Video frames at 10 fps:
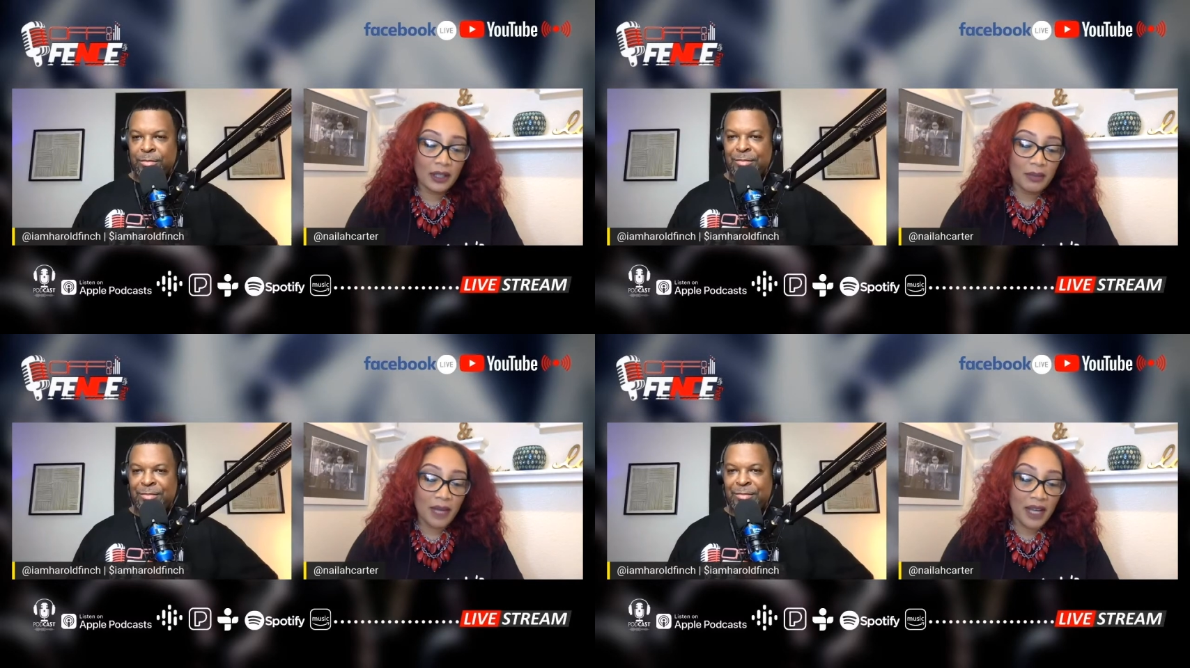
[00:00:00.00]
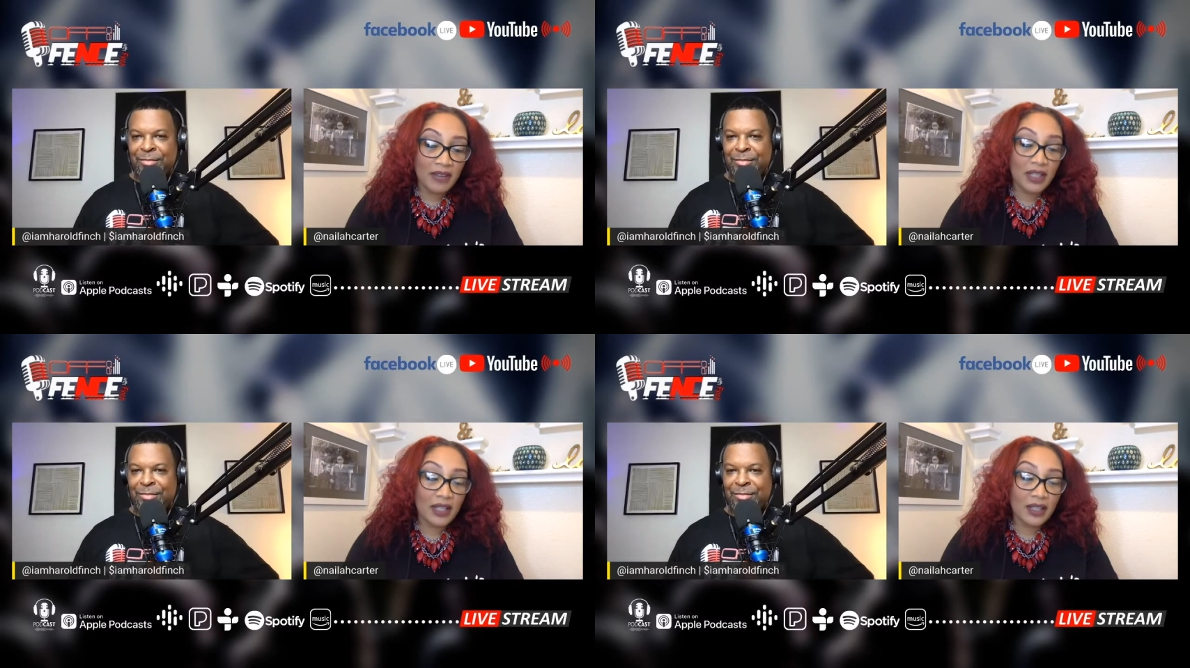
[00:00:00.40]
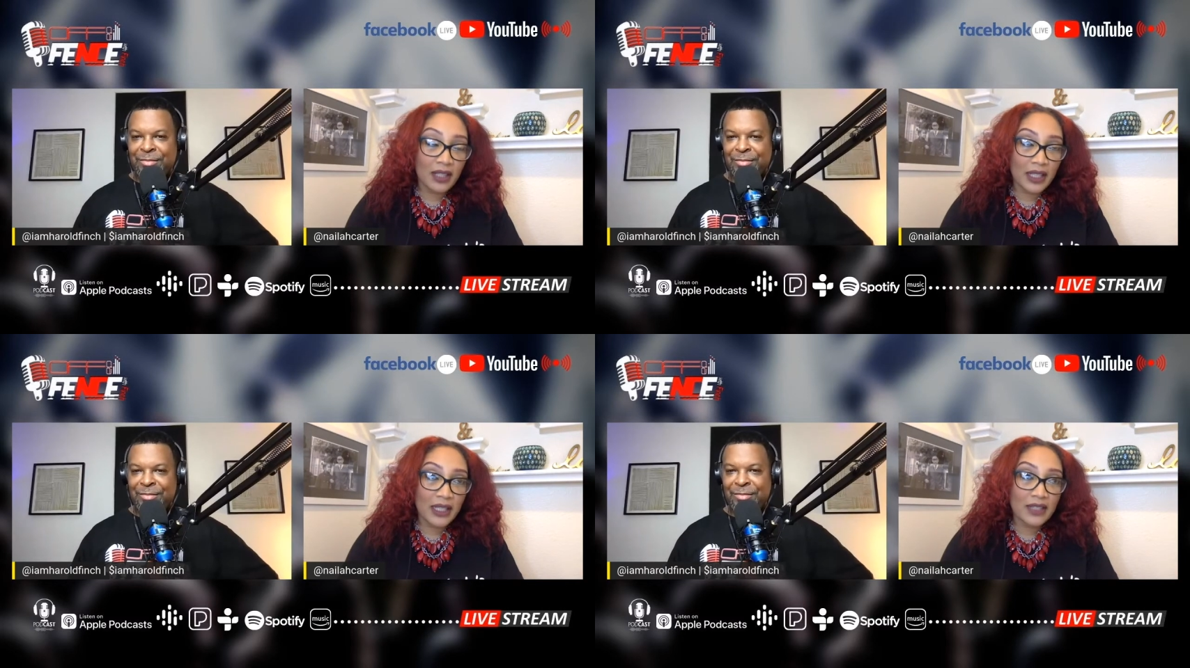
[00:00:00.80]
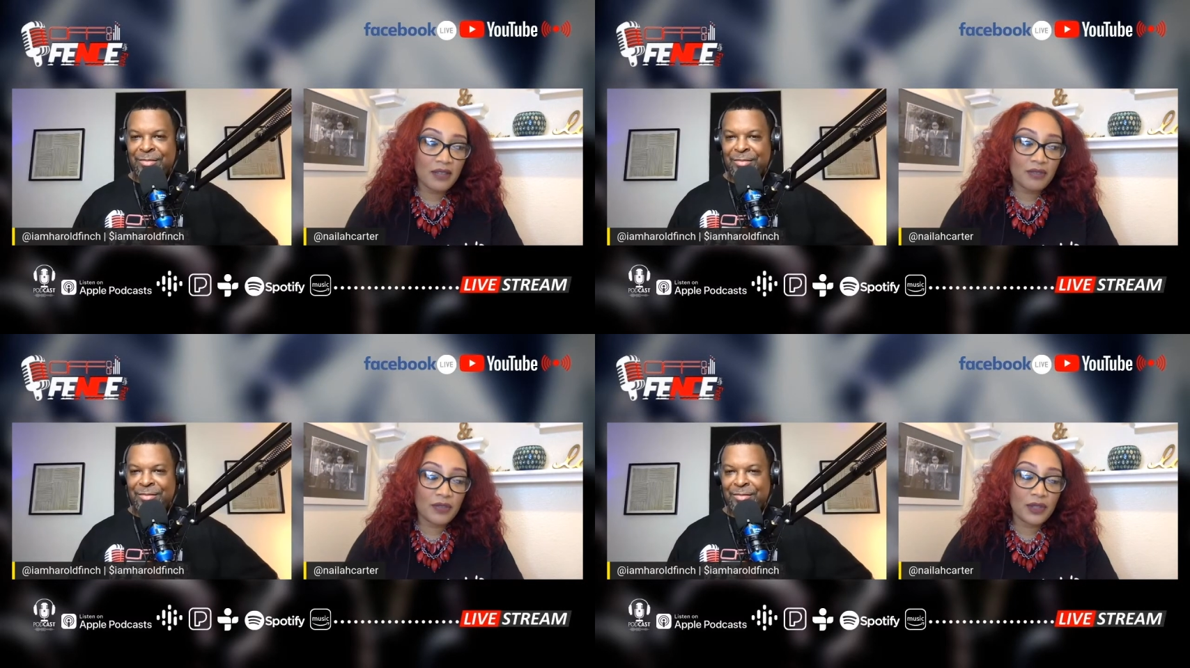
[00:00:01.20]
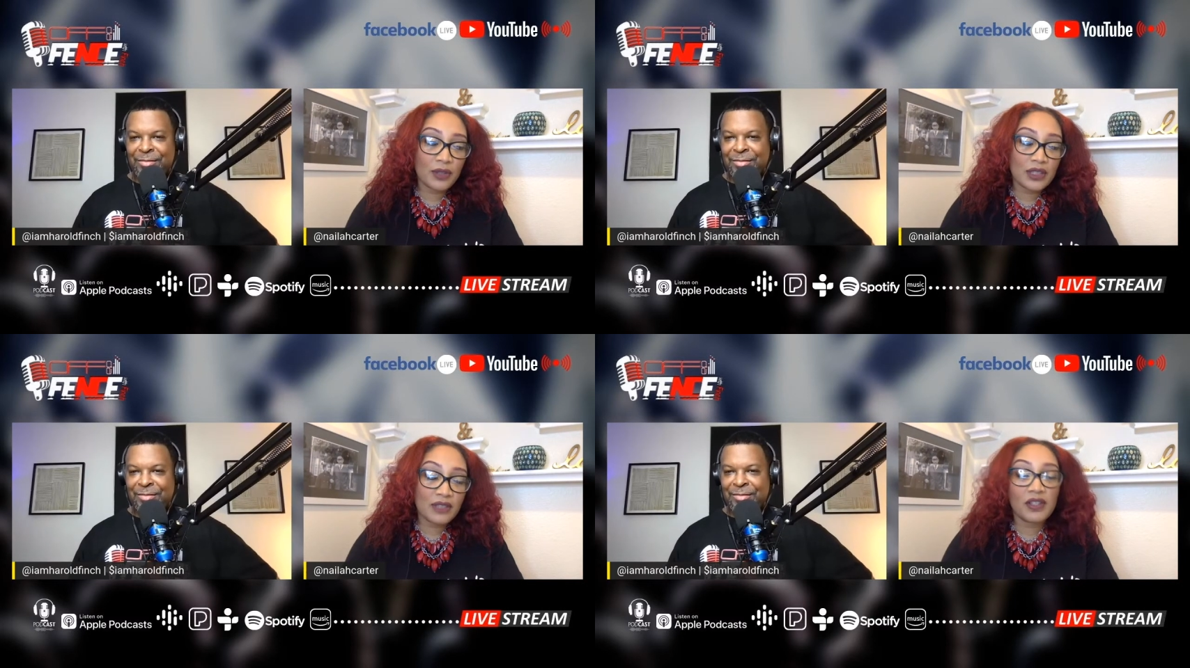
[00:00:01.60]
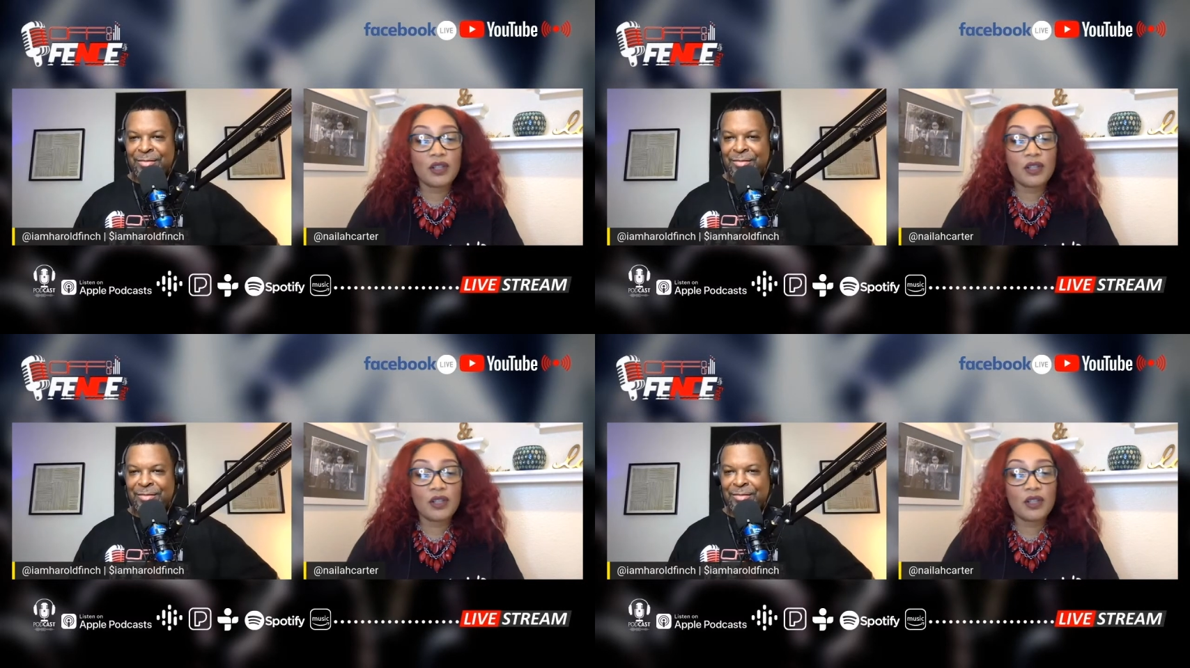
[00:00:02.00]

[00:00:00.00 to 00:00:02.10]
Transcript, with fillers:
Speaker 1: i have a lot of clients that feel as if